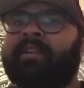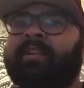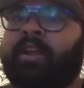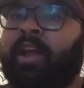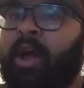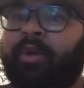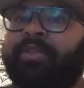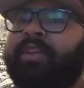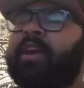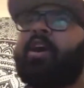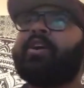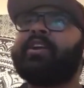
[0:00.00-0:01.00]
healthy
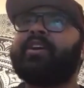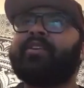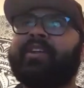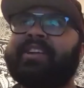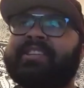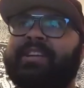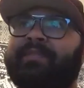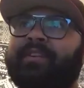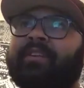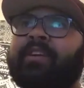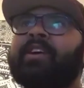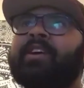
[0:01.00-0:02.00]
all year, that he's
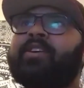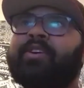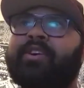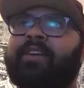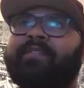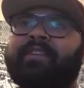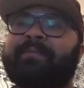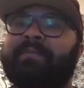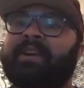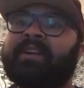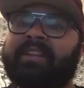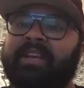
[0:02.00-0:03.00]
even good enough to be
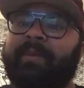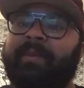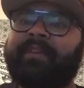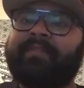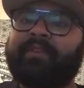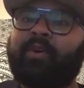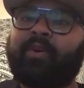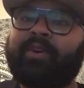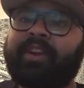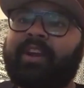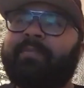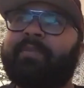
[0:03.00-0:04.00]
a lead back for the whole
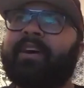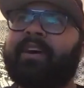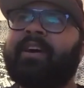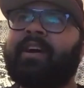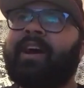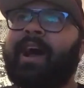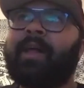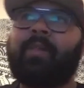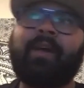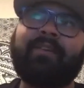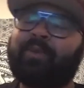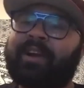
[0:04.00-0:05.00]
year, but I
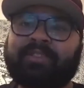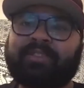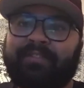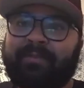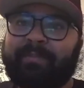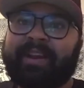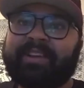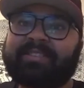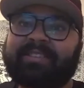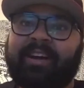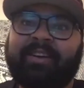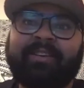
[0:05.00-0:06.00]
loved what I saw from Benny
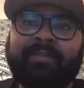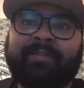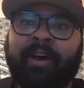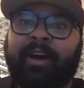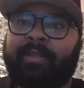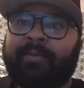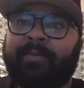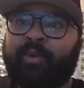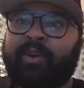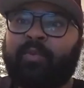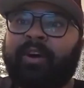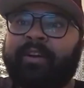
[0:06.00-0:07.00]
Snell
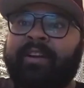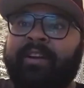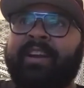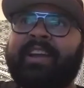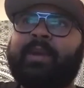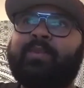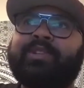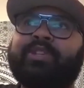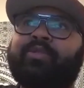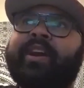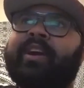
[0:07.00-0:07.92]
week 1. He was great in